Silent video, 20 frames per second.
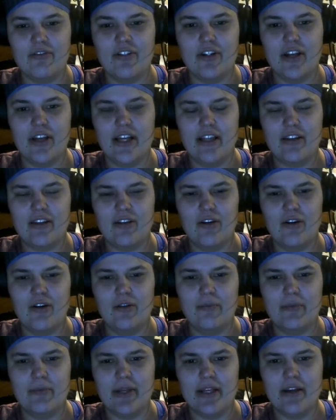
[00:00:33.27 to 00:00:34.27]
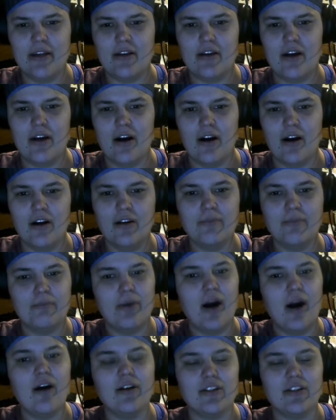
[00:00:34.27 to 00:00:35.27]
It's going to be called
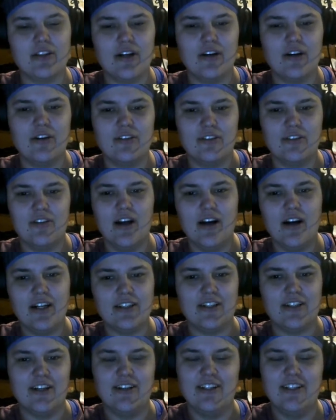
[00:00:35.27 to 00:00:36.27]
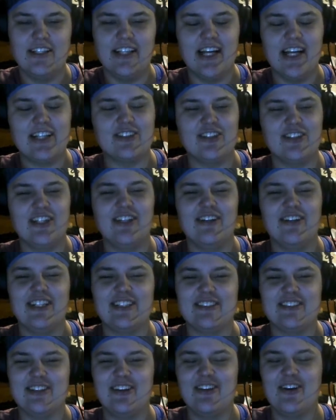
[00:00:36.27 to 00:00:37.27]
Boruto Naruto: The Next
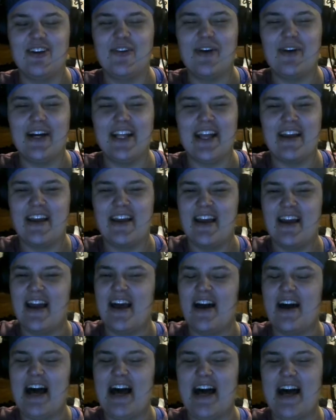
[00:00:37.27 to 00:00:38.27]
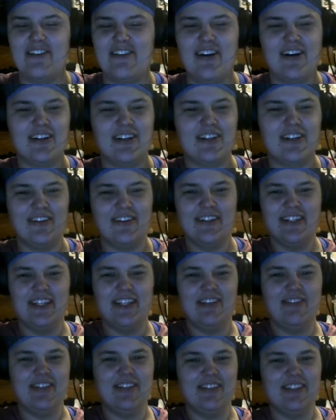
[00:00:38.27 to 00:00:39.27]
Generation. I don't know why they add Naruto in it
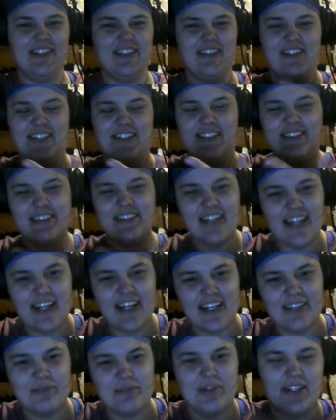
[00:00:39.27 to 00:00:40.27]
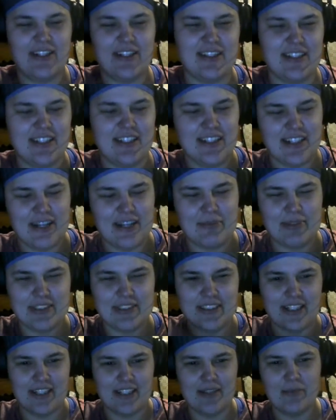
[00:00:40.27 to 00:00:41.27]
if it's set on the sun, but that's
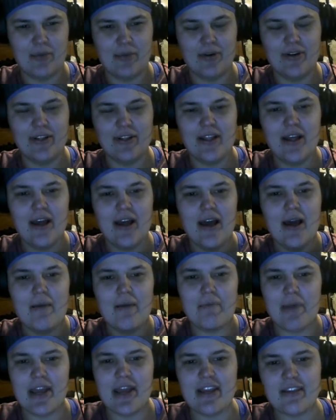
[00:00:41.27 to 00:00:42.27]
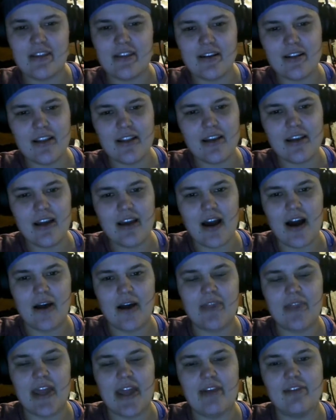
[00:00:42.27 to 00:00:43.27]
beside the point. Basically,
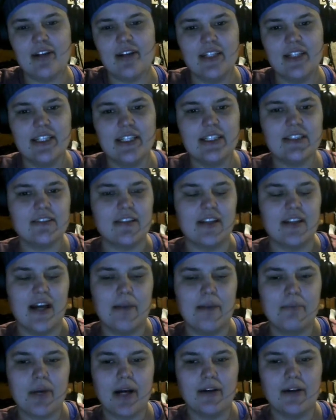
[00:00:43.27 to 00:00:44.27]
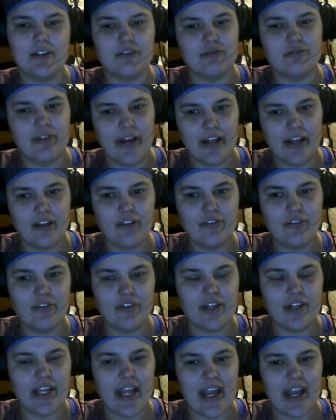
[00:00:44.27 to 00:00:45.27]
they released the upcoming trailer for
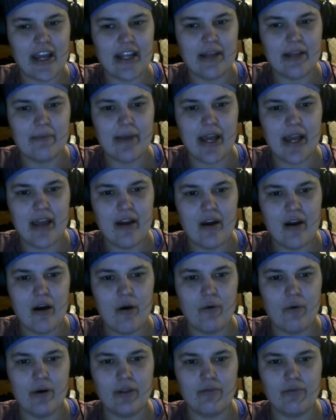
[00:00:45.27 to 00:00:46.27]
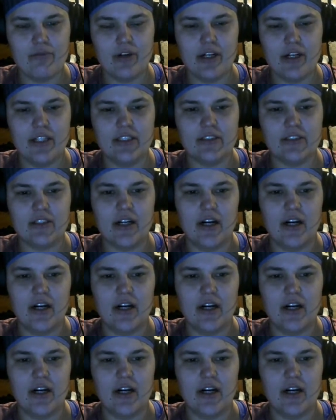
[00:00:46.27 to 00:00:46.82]
the anime, which was